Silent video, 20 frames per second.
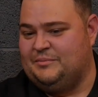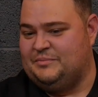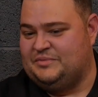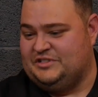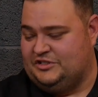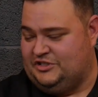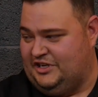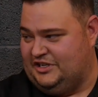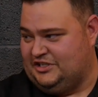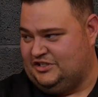simp
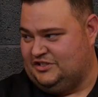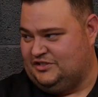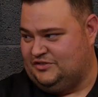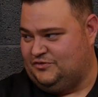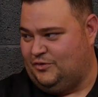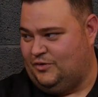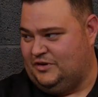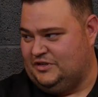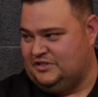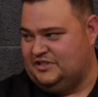suggestions
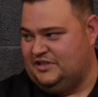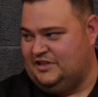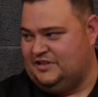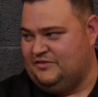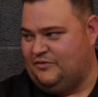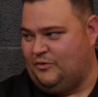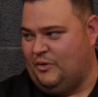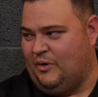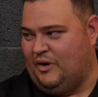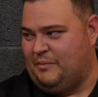for us
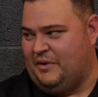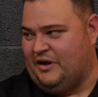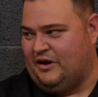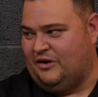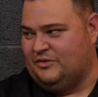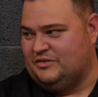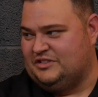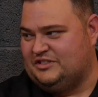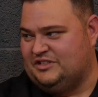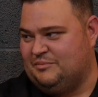then? If we want to make
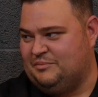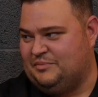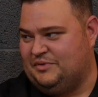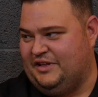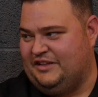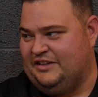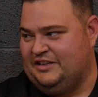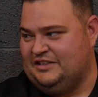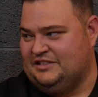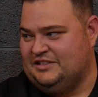our own simp
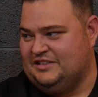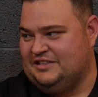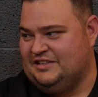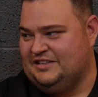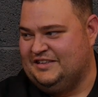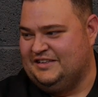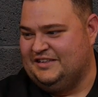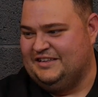playlist?